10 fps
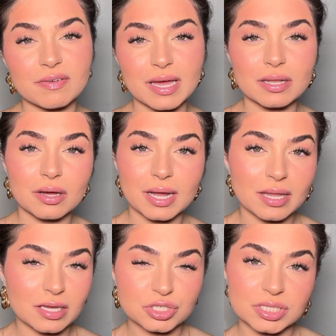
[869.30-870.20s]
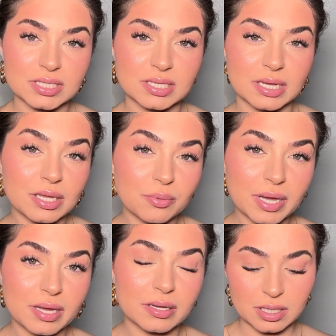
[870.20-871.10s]
had long eyelashes
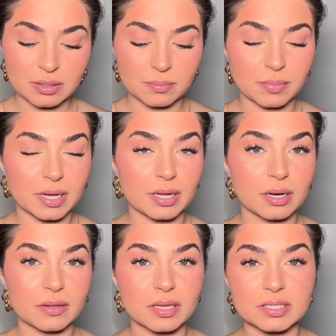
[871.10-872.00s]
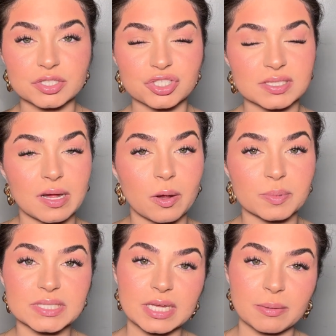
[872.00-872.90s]
anyway, but this just
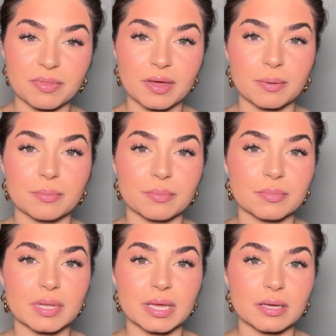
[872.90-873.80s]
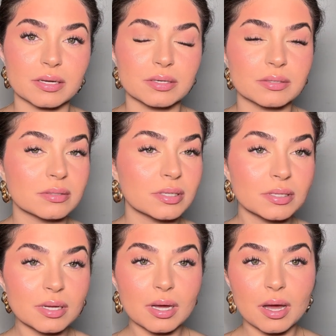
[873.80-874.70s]
helps keep them like
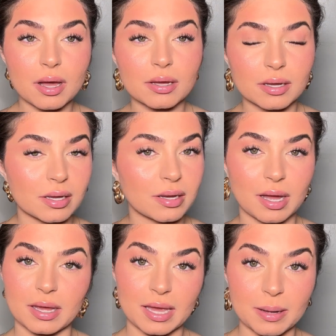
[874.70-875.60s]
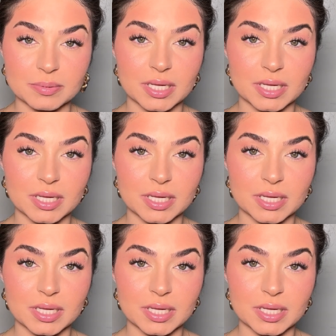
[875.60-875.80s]
kept